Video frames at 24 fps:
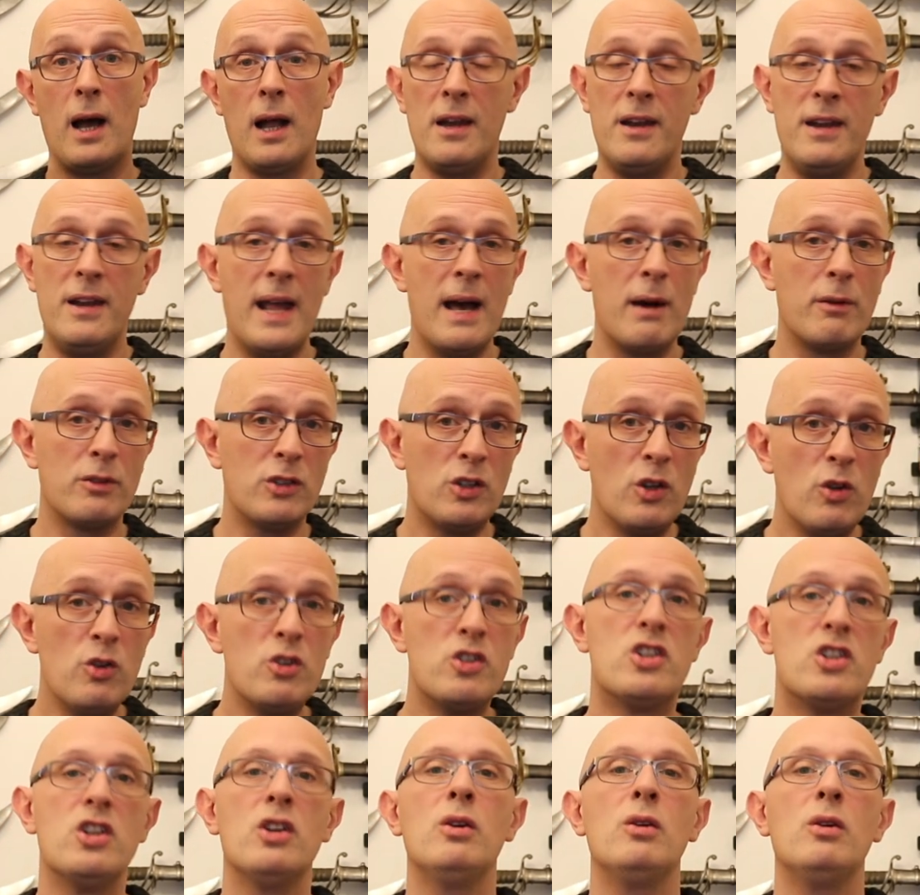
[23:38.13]
Now, you
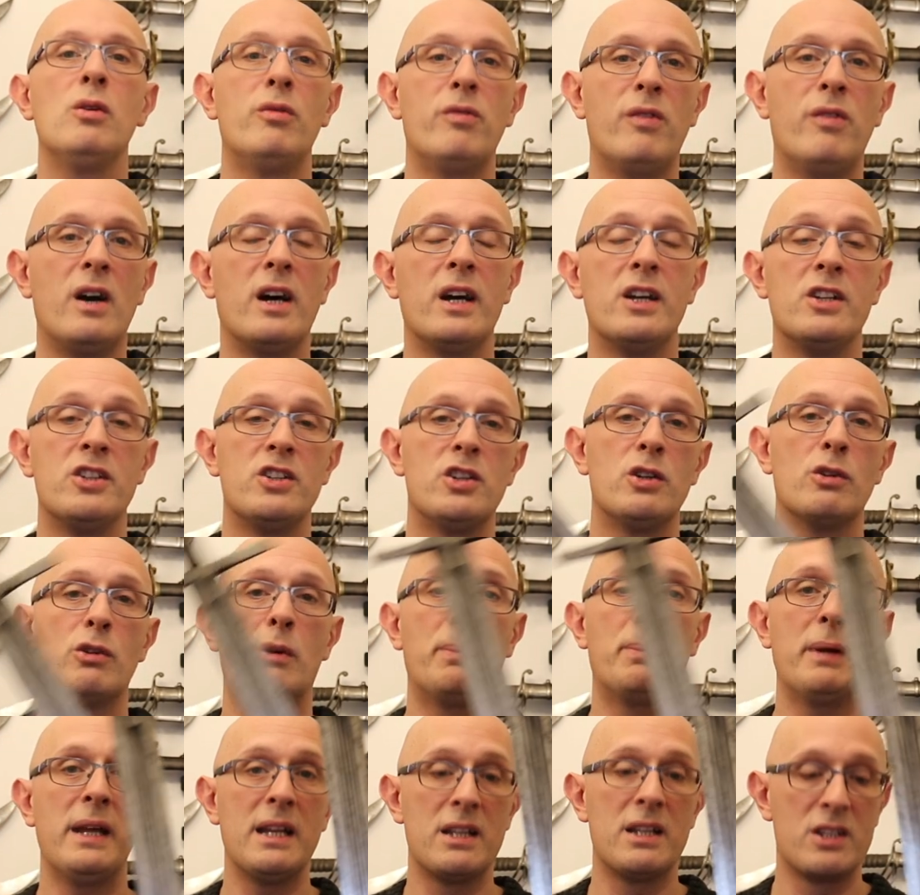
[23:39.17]
do find
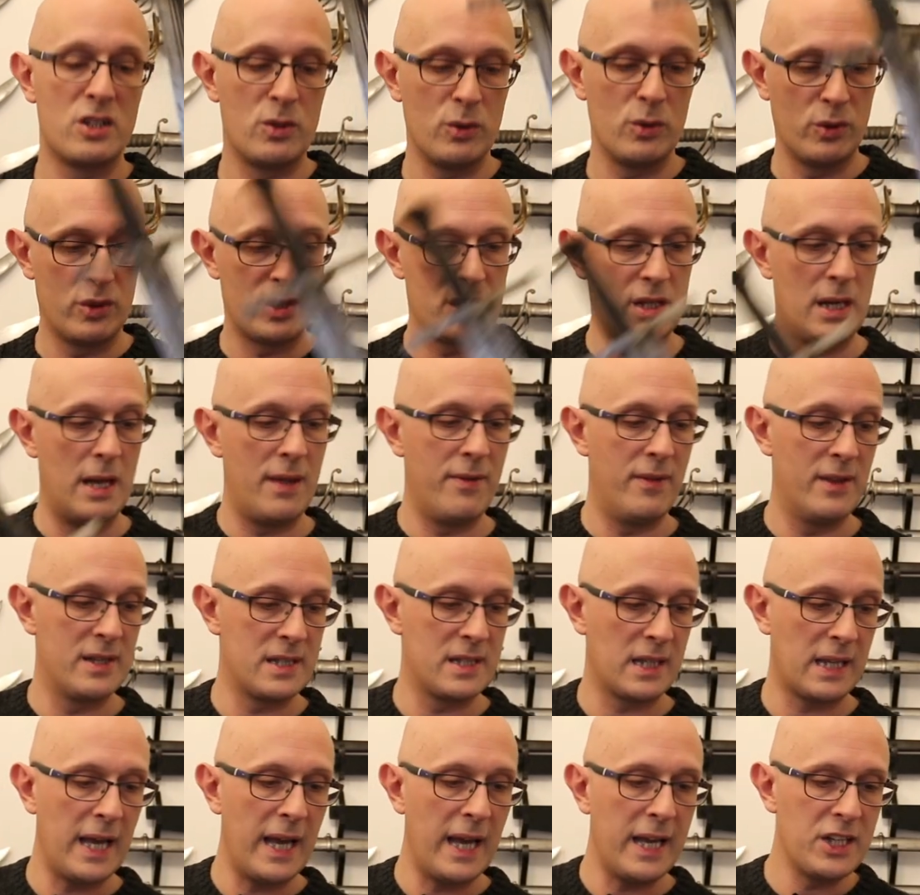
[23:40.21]
European swords like this
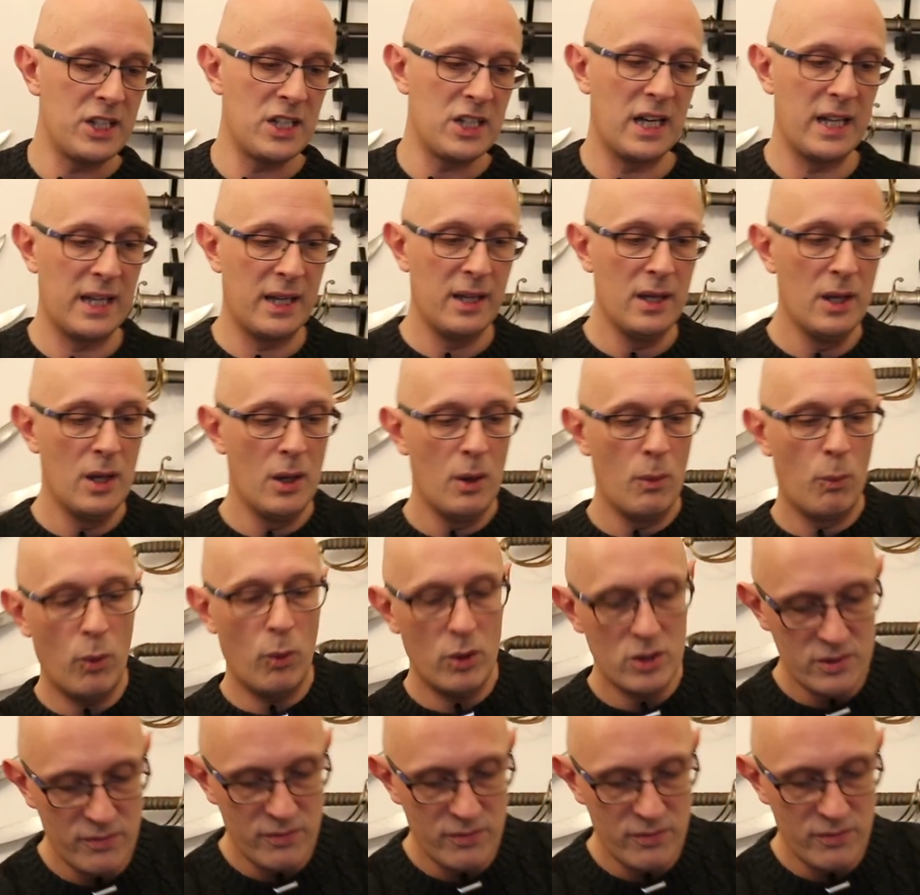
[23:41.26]
occasionally. What's